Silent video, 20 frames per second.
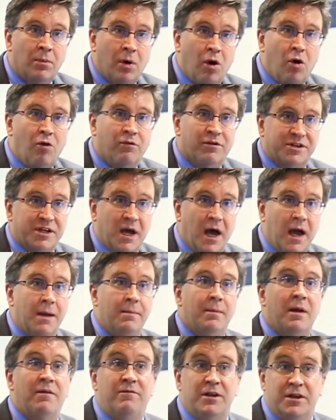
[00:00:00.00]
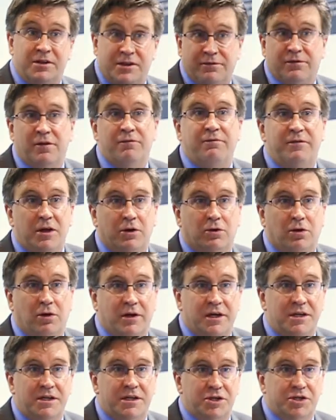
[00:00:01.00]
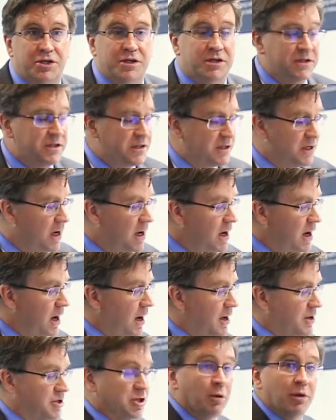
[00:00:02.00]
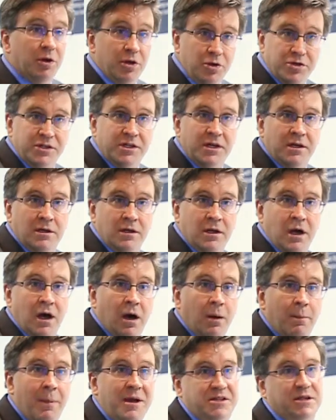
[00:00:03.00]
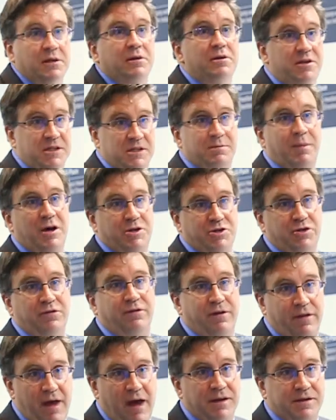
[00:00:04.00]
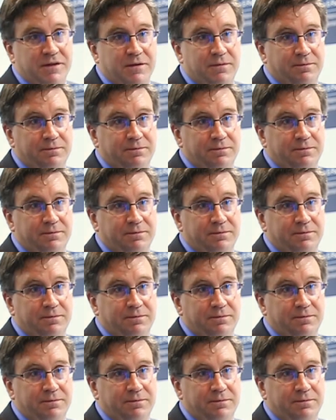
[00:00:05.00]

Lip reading: over time and different vehicle conditions. So we're using basically this module for that.